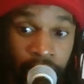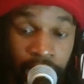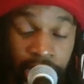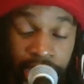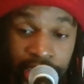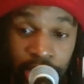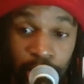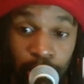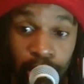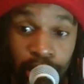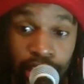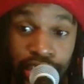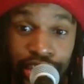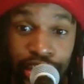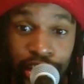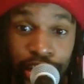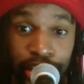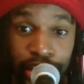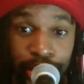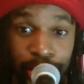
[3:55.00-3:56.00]
it's a whole
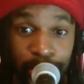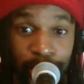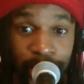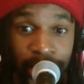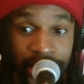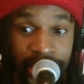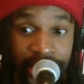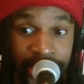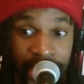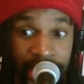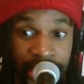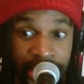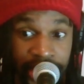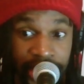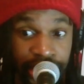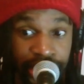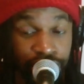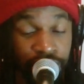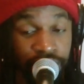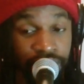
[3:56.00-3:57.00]
journey to, and as I say,
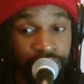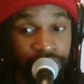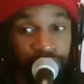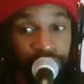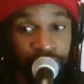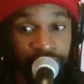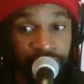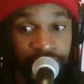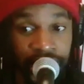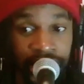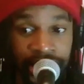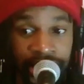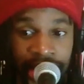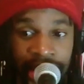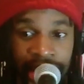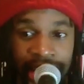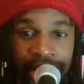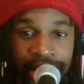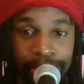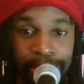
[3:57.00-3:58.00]
stress is a
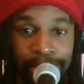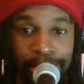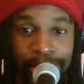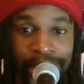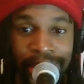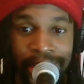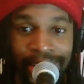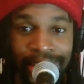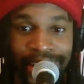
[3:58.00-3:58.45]
silent murderer,